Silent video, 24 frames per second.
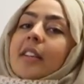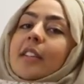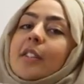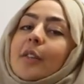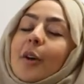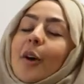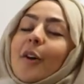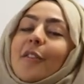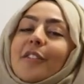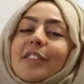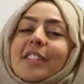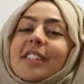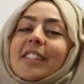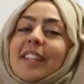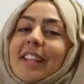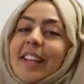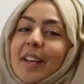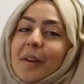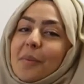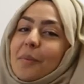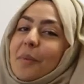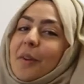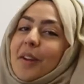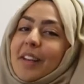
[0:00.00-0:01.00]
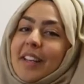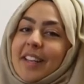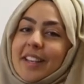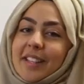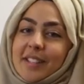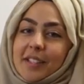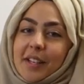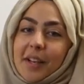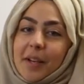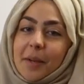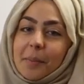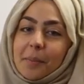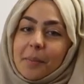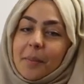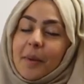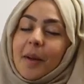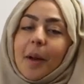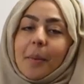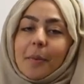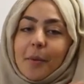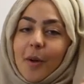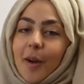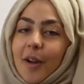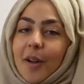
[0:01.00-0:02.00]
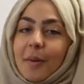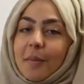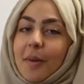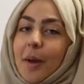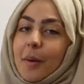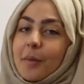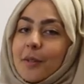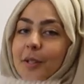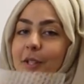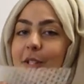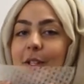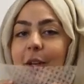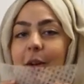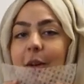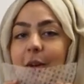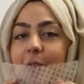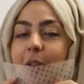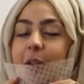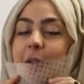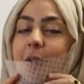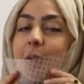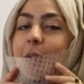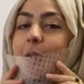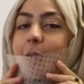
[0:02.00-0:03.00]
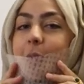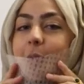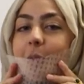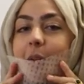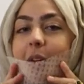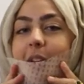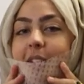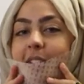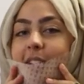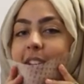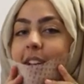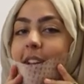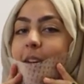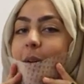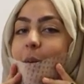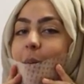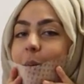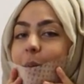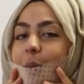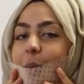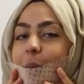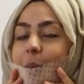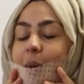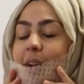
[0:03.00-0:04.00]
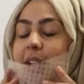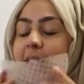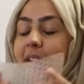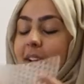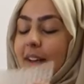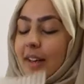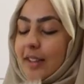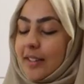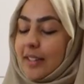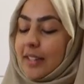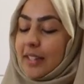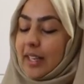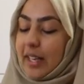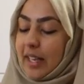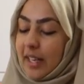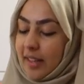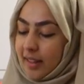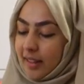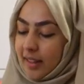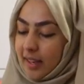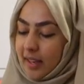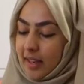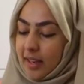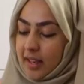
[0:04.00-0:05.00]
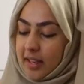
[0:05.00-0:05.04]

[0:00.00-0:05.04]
So obviously, I'm wearing a hijab. I'm not going to be able to show you what it's like all the way underneath,